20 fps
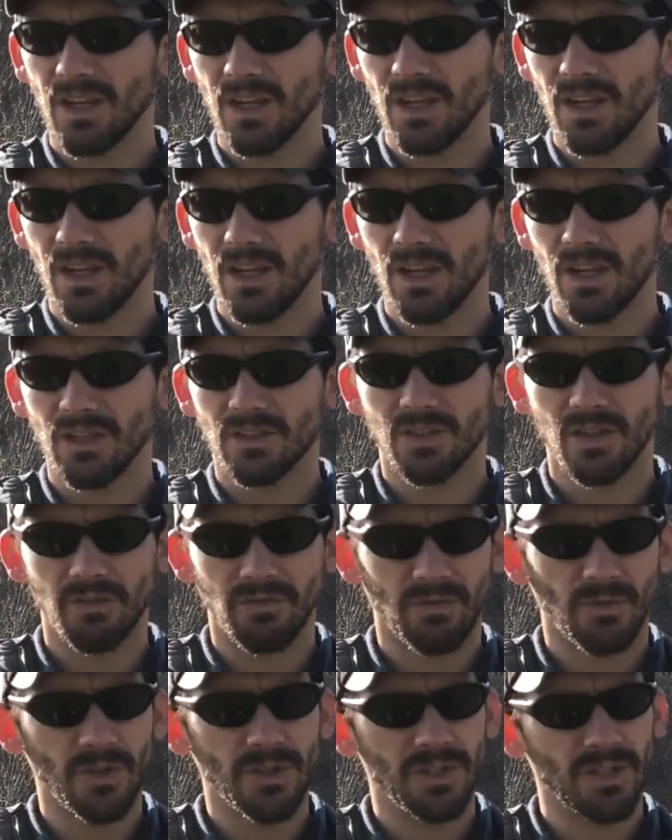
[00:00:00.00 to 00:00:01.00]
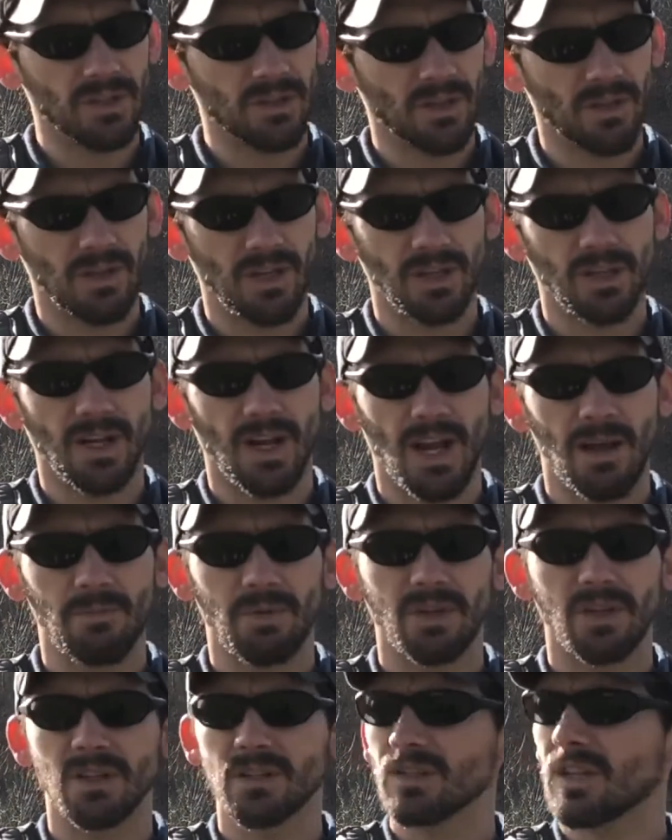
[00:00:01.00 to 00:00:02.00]
It's unfortunate the thing that
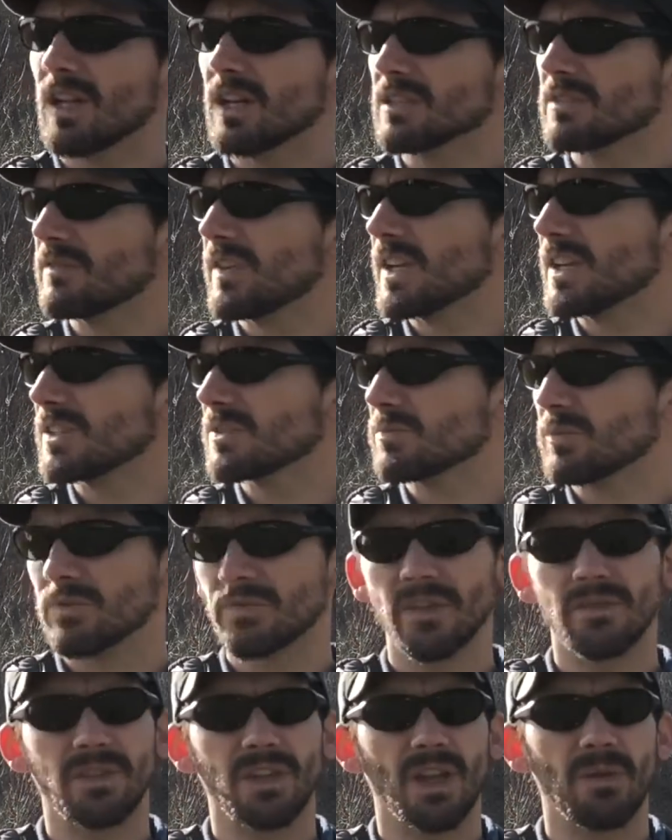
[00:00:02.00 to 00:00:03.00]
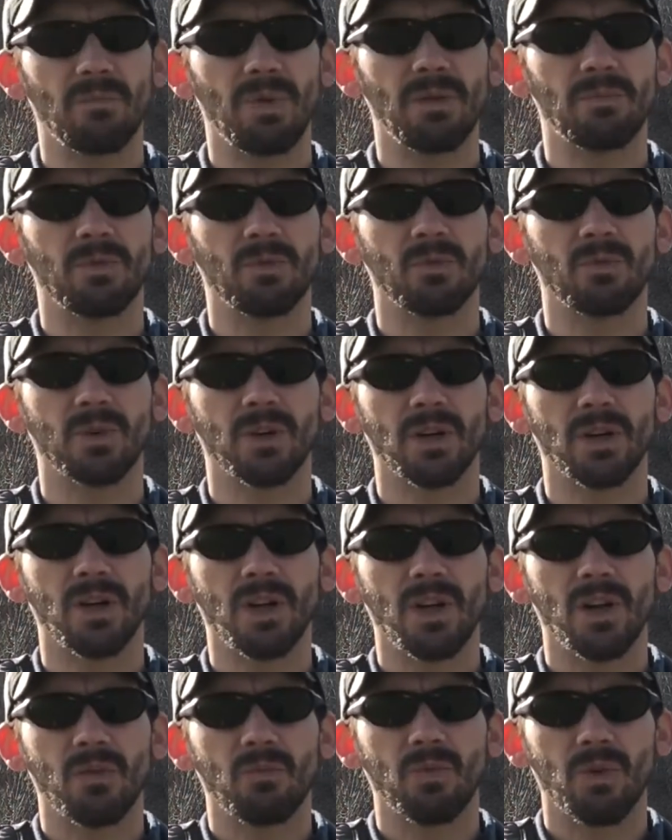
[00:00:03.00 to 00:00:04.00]
happened in Las Vegas where 58 people were
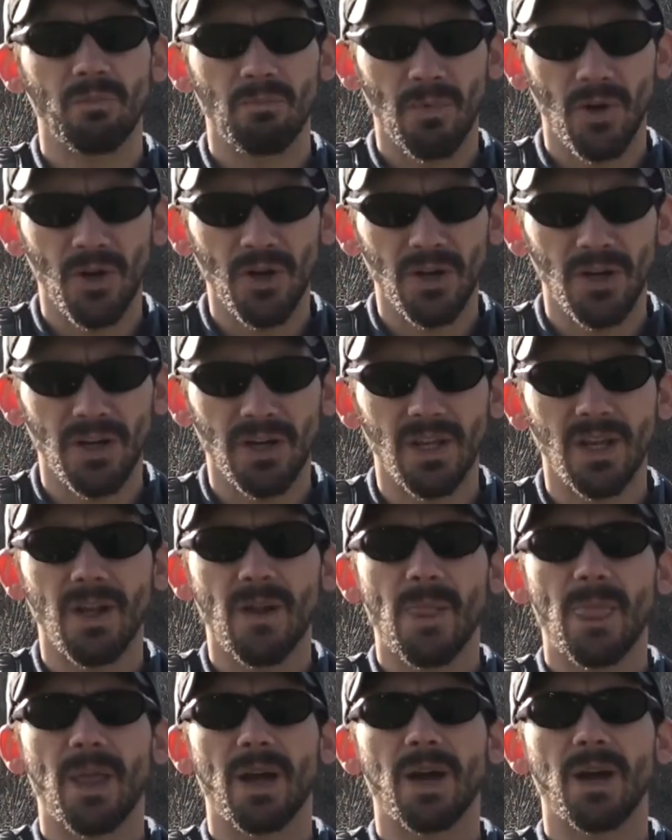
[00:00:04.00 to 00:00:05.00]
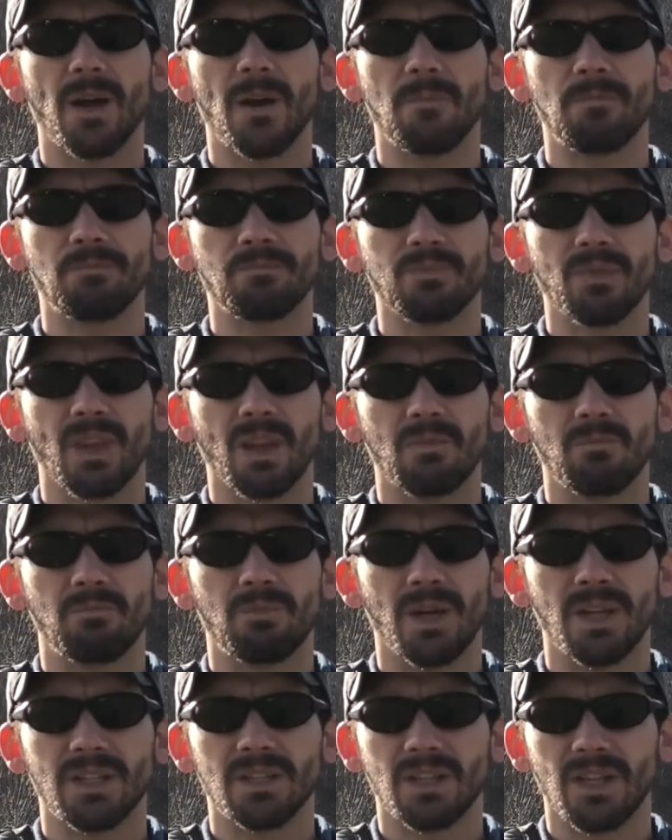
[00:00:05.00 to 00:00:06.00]
murdered,
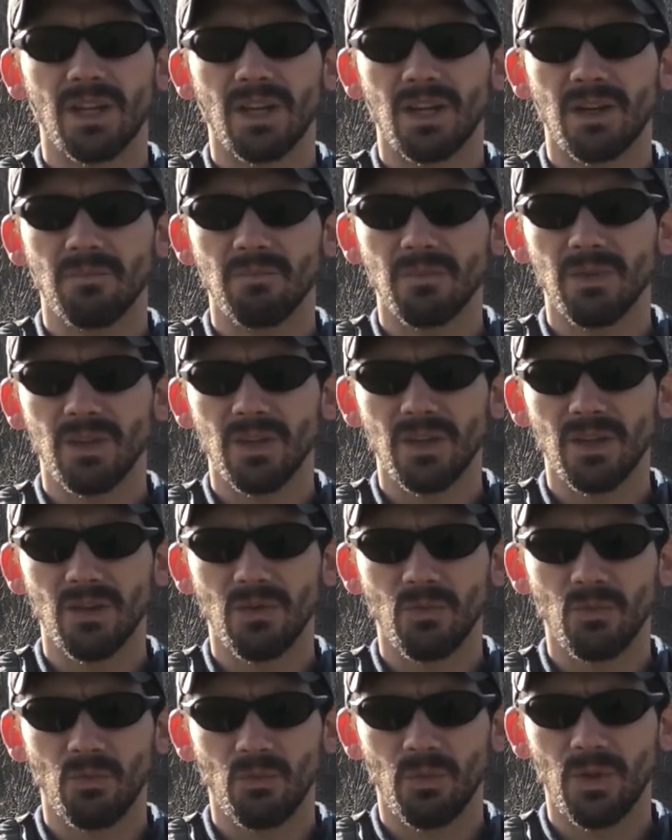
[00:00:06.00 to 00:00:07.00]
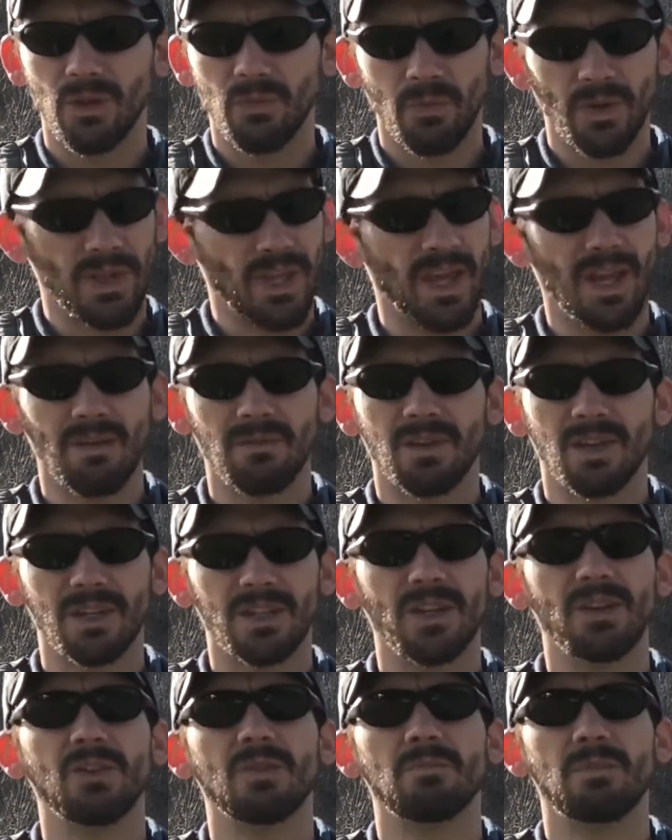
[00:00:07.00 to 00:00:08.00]
but we can't
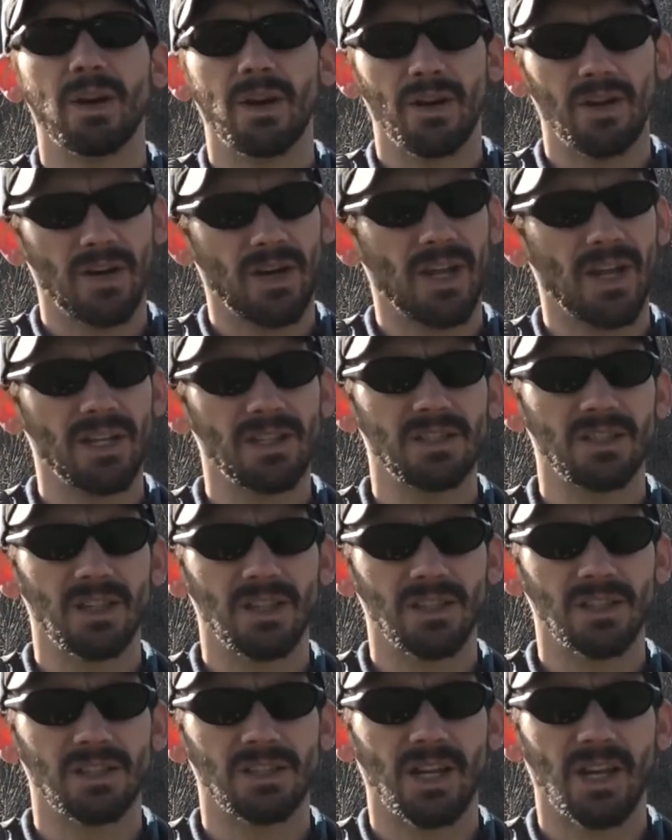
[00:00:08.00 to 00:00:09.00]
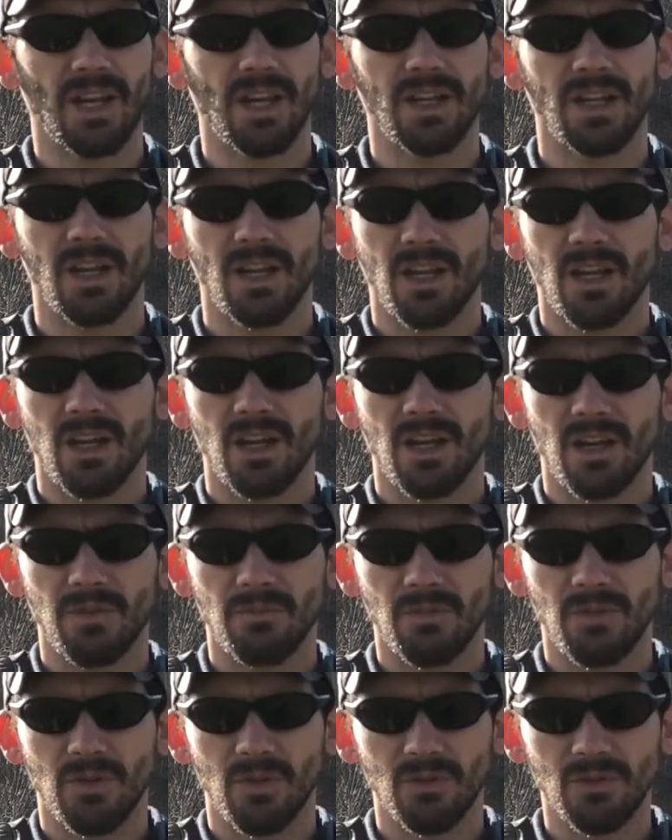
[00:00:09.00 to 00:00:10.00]
continue to bury our heads in the sand.
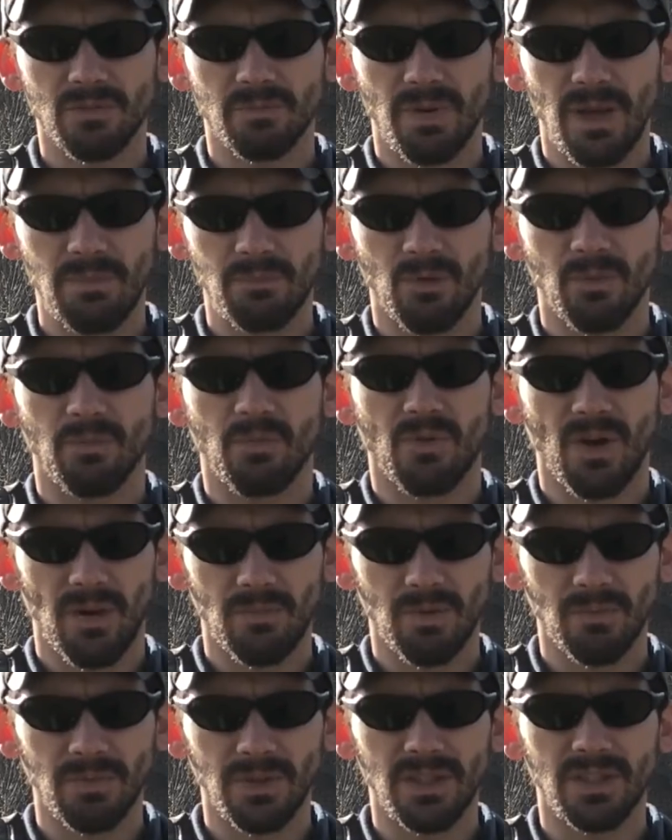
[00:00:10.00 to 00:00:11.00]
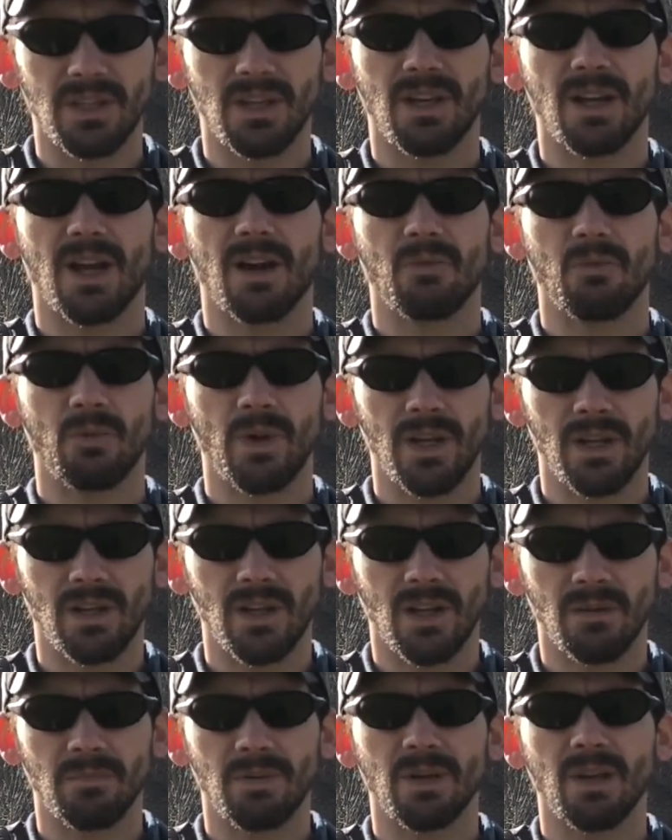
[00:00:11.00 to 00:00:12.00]
Those people probably did not wake
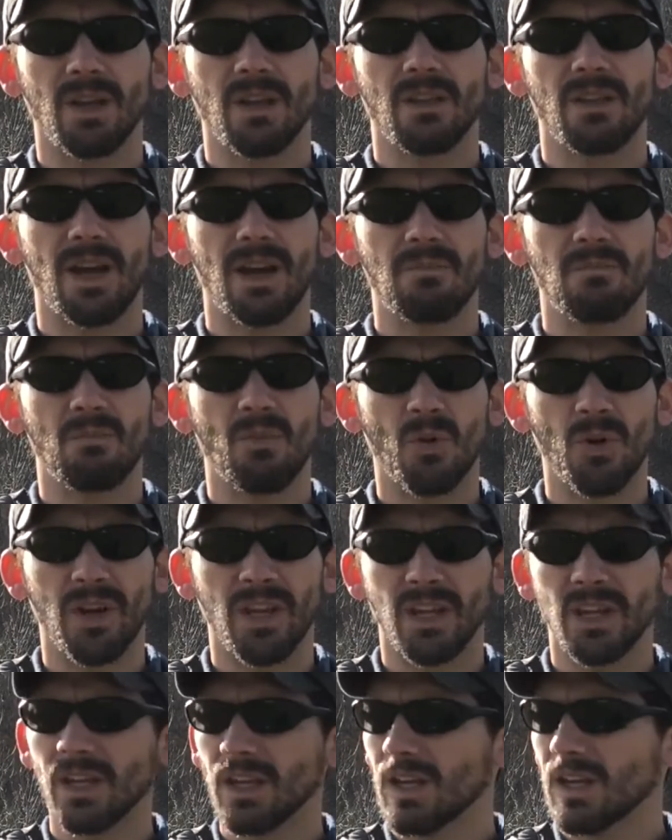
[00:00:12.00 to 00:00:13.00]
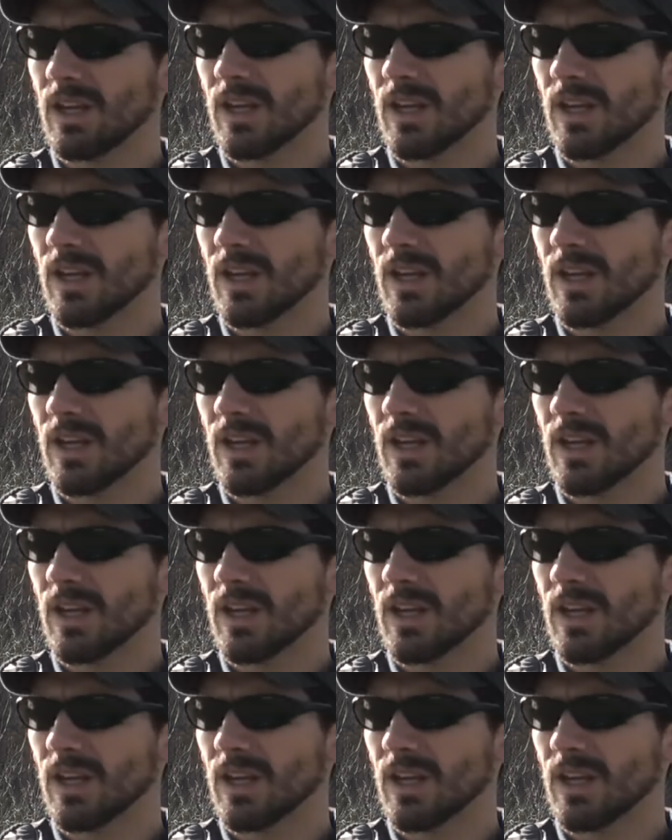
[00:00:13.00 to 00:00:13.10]
up that morning